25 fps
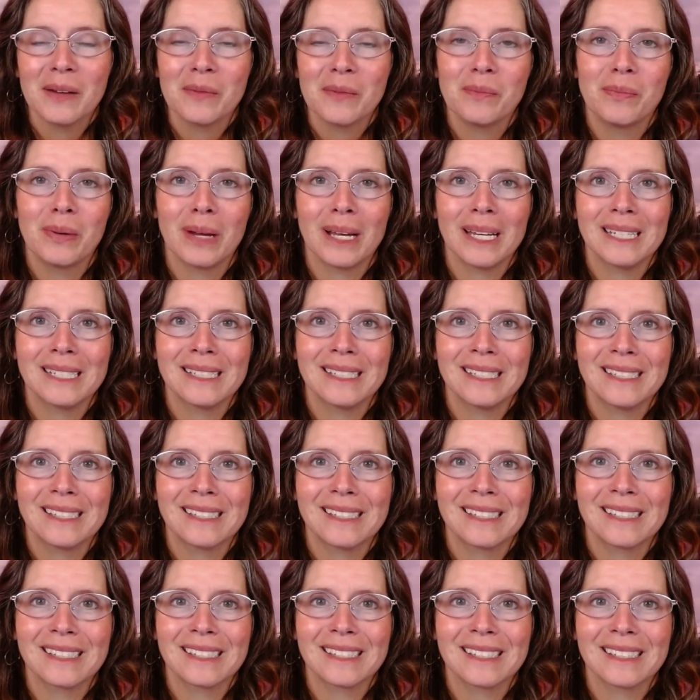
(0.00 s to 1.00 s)
But
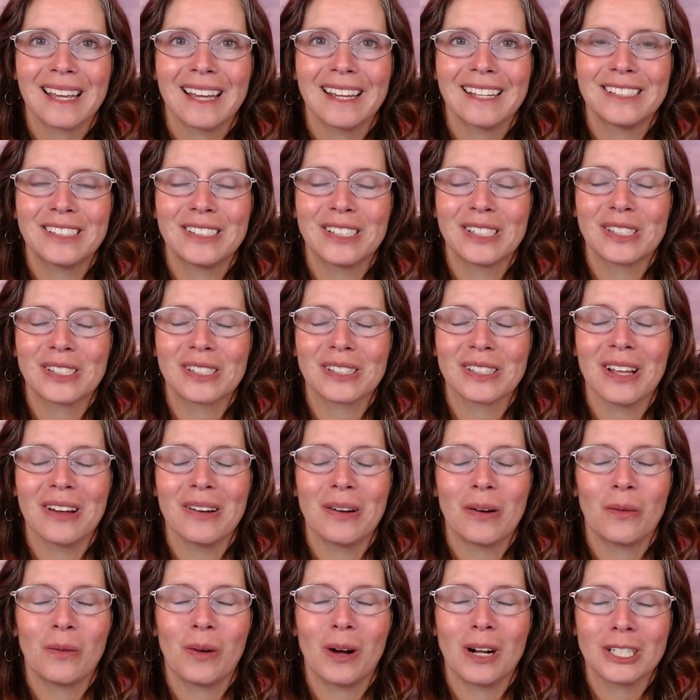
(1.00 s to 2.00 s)
I just
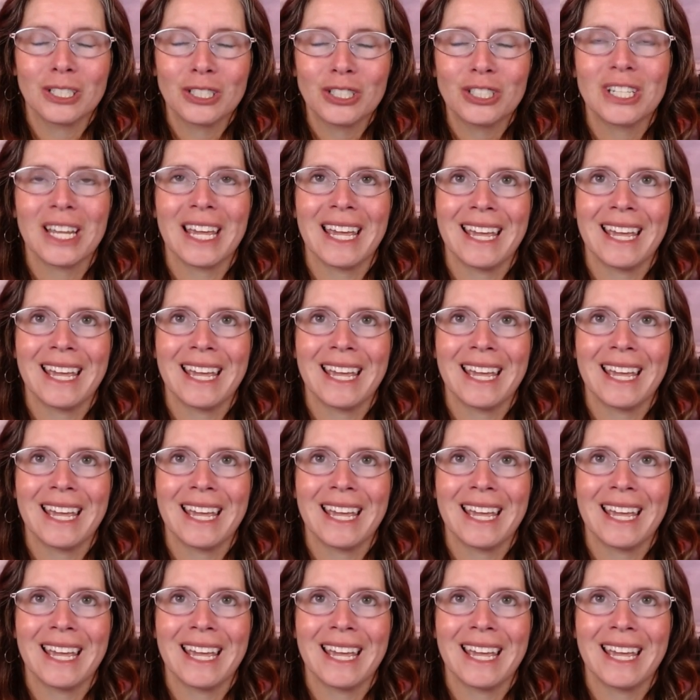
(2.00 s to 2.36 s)
watched